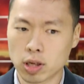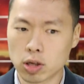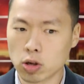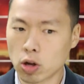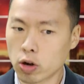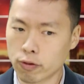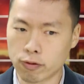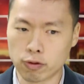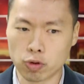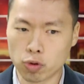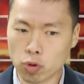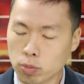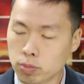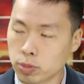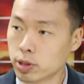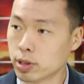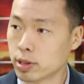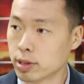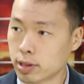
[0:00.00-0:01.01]
of
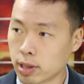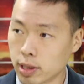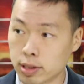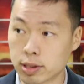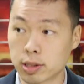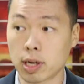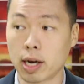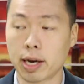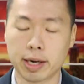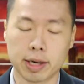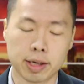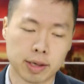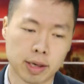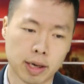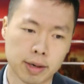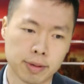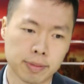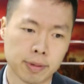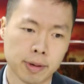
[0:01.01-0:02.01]
rooms inside it,
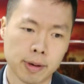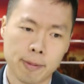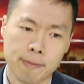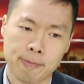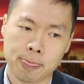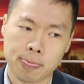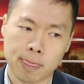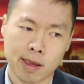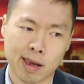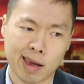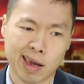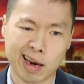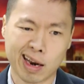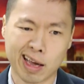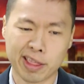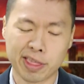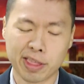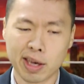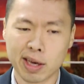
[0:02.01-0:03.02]
and
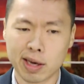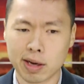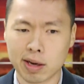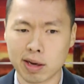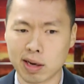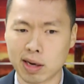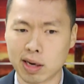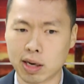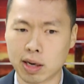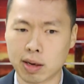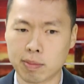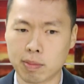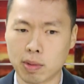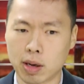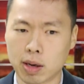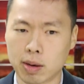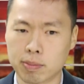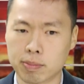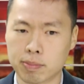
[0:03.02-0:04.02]
I think
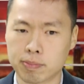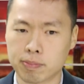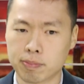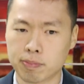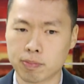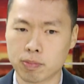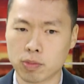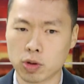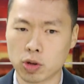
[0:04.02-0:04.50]
you